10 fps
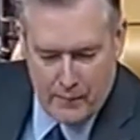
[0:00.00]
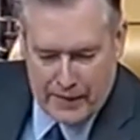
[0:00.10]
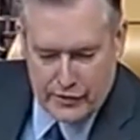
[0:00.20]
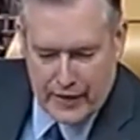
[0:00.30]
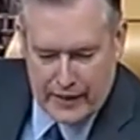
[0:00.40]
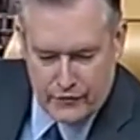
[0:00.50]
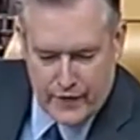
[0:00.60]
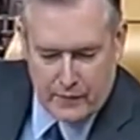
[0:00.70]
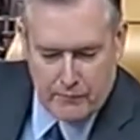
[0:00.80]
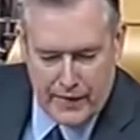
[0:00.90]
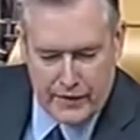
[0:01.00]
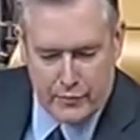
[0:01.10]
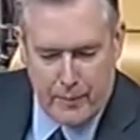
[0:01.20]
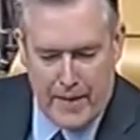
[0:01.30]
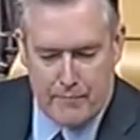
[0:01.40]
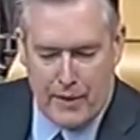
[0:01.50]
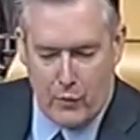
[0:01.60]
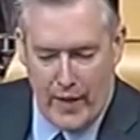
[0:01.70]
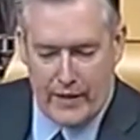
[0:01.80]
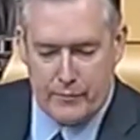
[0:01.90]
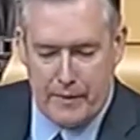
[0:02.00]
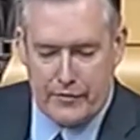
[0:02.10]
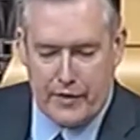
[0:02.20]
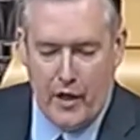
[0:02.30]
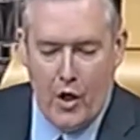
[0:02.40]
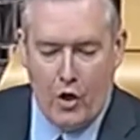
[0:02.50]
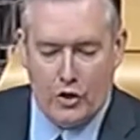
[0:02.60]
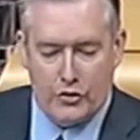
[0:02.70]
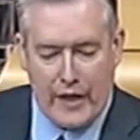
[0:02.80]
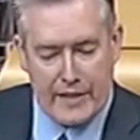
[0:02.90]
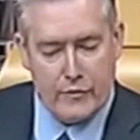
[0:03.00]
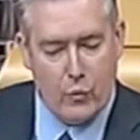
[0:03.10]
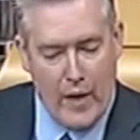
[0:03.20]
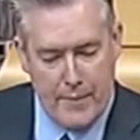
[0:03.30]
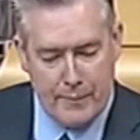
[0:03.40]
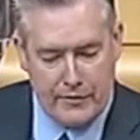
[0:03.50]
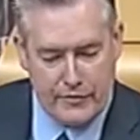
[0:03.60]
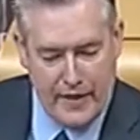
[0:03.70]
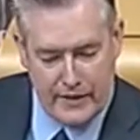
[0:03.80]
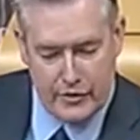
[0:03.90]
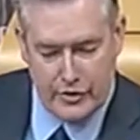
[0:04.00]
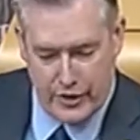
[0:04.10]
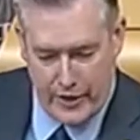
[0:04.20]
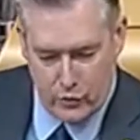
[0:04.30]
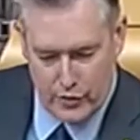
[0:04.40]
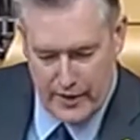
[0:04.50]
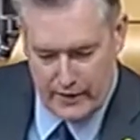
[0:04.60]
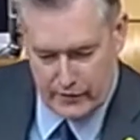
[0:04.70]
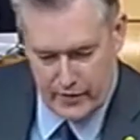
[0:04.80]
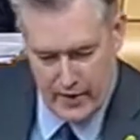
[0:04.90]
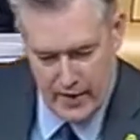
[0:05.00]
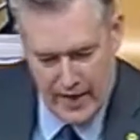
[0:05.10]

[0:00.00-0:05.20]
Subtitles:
by transferring money spent by Westminster on Trident weapons into childcare,